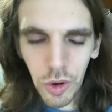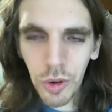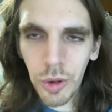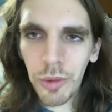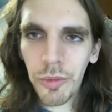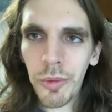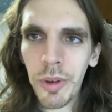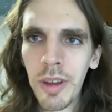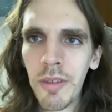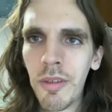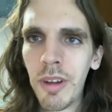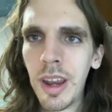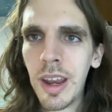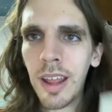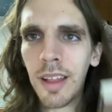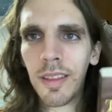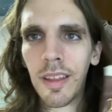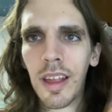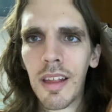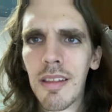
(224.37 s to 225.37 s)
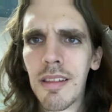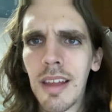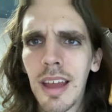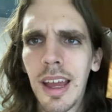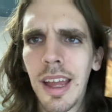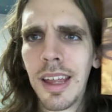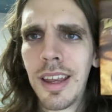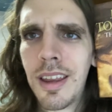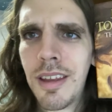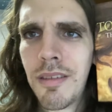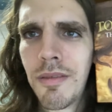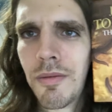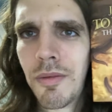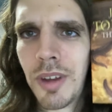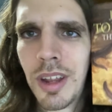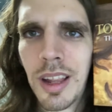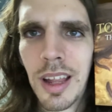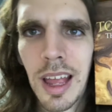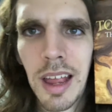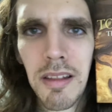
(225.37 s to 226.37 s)
Rereading this, I didn't
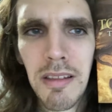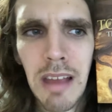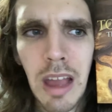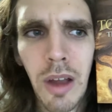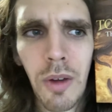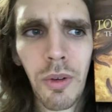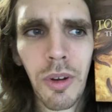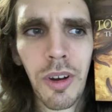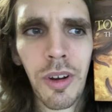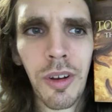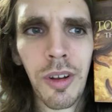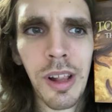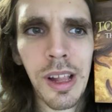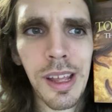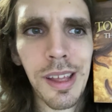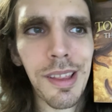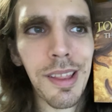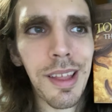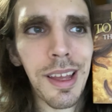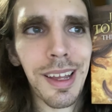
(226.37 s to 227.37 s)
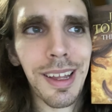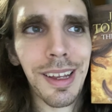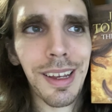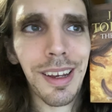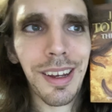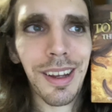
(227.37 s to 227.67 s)
realize how early that